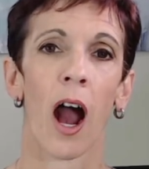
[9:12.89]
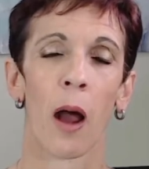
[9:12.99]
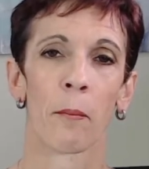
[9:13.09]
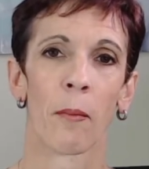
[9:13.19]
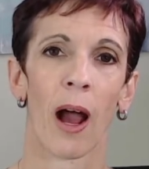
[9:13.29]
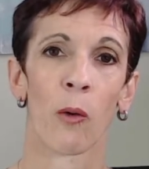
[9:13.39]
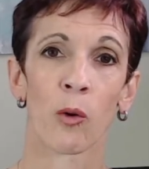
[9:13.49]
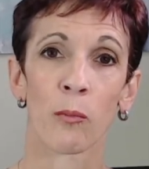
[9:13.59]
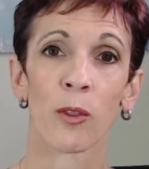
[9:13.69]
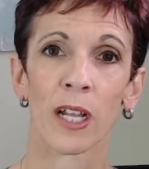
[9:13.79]
I
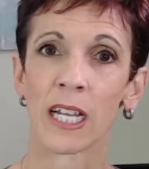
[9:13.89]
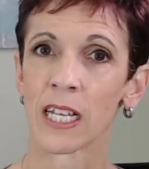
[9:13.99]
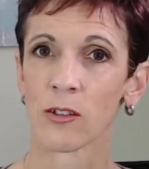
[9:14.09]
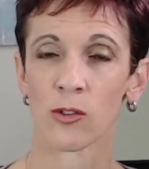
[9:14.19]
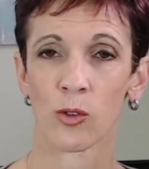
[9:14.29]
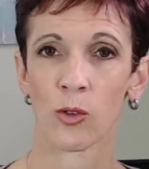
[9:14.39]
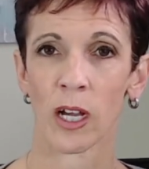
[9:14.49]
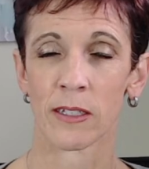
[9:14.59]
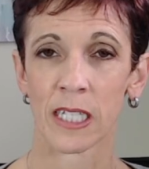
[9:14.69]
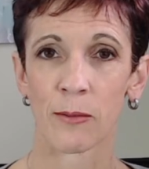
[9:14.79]
will put the link
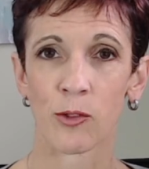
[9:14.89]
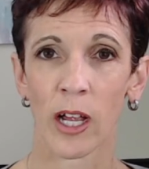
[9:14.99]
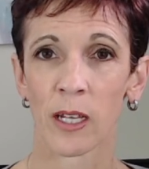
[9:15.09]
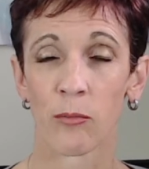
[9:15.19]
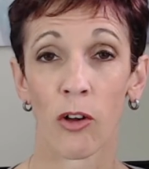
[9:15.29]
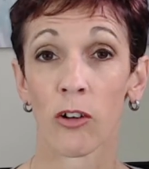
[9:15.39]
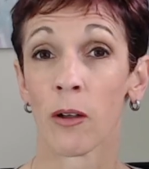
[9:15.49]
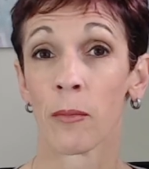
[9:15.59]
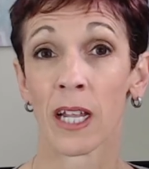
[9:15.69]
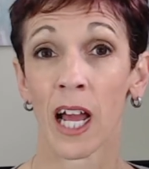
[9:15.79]
to a sleep training
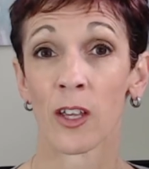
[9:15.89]
program